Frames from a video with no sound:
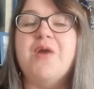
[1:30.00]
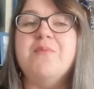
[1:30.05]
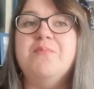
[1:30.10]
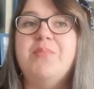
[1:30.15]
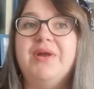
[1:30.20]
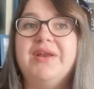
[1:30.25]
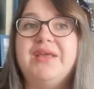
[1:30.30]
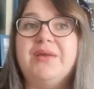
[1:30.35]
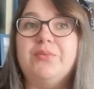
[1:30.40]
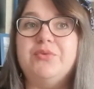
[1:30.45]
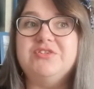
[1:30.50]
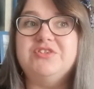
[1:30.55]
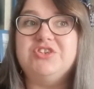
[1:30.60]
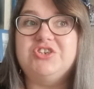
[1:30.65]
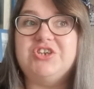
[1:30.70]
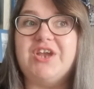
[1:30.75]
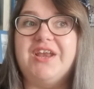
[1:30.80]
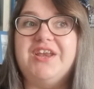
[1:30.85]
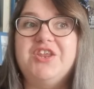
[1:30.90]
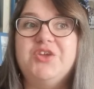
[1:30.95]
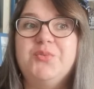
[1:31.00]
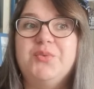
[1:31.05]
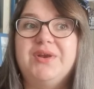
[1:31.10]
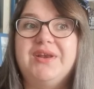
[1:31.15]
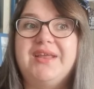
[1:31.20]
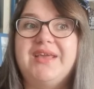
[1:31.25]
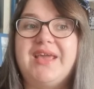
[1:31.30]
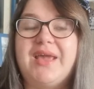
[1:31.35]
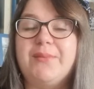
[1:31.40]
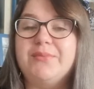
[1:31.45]
but it was
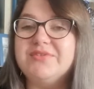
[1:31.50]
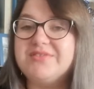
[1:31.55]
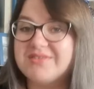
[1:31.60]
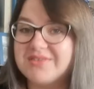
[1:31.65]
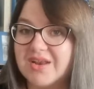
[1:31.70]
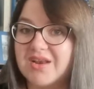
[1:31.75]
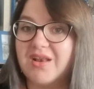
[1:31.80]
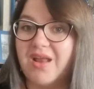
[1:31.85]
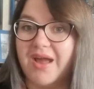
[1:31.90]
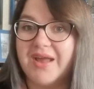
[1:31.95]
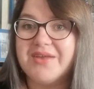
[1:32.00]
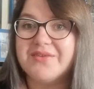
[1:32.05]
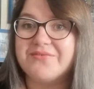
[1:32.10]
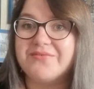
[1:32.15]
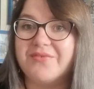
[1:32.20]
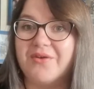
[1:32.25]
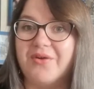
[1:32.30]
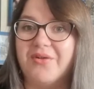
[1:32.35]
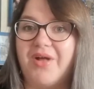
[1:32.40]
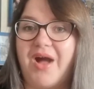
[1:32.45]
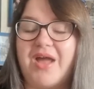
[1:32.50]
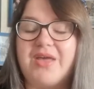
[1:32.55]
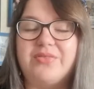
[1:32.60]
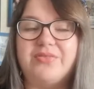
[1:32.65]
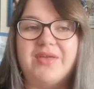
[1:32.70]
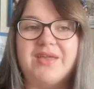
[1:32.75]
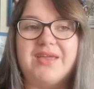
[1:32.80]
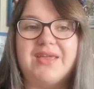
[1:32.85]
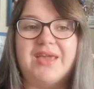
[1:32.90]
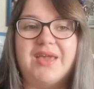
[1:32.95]
genuinely, it was delightful.
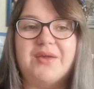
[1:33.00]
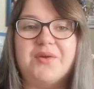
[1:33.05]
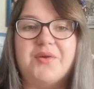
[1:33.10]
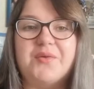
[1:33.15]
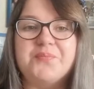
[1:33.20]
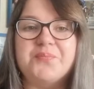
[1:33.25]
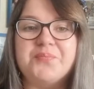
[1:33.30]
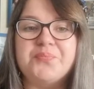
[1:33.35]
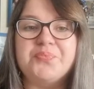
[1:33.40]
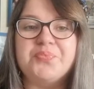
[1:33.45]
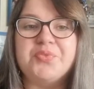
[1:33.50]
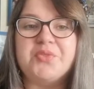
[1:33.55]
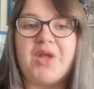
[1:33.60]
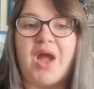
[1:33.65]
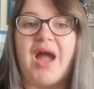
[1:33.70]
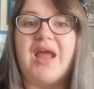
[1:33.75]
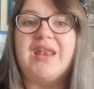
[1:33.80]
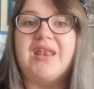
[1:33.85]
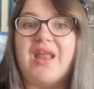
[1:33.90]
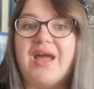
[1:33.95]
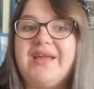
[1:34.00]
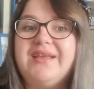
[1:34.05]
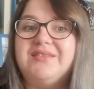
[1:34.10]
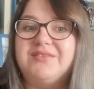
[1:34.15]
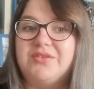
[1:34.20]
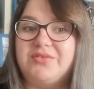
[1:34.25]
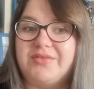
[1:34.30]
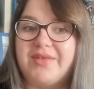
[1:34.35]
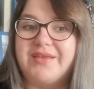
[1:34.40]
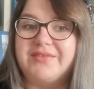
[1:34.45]
I like
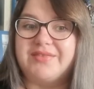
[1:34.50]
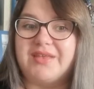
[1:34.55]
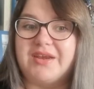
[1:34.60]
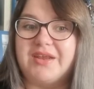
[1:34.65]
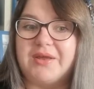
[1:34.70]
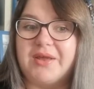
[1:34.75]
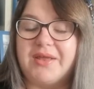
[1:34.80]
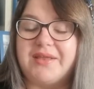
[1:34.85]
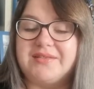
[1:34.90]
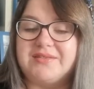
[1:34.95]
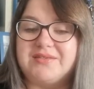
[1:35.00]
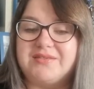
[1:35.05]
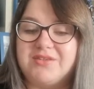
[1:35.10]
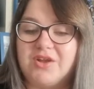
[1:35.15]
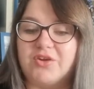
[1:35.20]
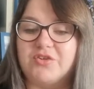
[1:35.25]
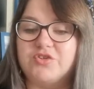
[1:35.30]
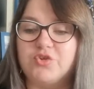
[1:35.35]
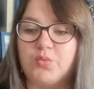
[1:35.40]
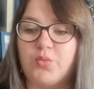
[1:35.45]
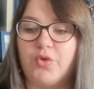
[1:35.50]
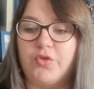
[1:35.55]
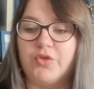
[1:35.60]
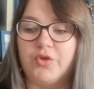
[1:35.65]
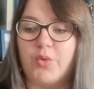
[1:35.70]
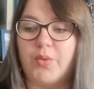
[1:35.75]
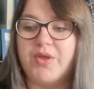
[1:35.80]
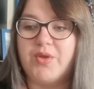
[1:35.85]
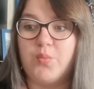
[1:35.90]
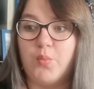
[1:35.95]
to think that it stuck to what the
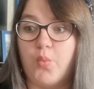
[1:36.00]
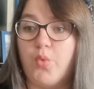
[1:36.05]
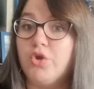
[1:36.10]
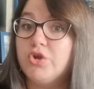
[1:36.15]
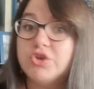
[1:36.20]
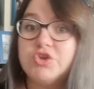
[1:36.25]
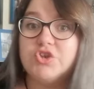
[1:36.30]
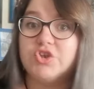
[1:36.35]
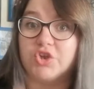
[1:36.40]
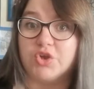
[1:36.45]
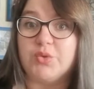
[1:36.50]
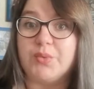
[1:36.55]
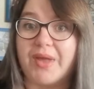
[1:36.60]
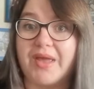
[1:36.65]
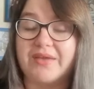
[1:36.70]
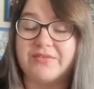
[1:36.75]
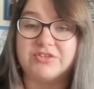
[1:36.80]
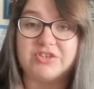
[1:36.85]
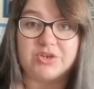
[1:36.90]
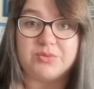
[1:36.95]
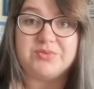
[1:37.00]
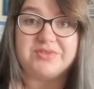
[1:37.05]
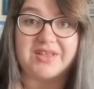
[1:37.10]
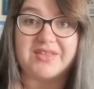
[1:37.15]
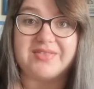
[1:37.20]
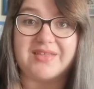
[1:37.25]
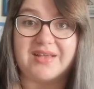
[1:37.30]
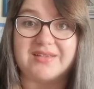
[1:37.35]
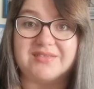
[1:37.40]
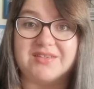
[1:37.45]
Queen would do if she was
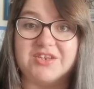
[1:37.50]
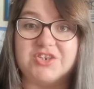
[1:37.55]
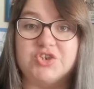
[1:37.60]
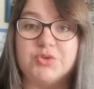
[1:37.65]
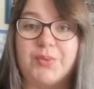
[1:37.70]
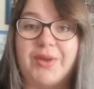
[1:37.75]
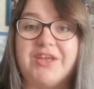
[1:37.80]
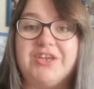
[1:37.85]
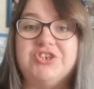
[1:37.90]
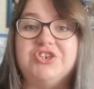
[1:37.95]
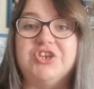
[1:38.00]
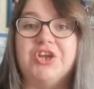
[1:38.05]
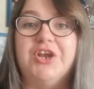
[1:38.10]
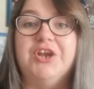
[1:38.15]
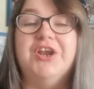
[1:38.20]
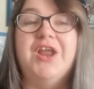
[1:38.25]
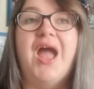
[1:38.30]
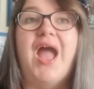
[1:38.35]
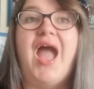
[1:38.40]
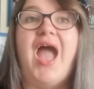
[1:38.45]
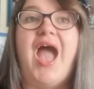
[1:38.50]
in that situation.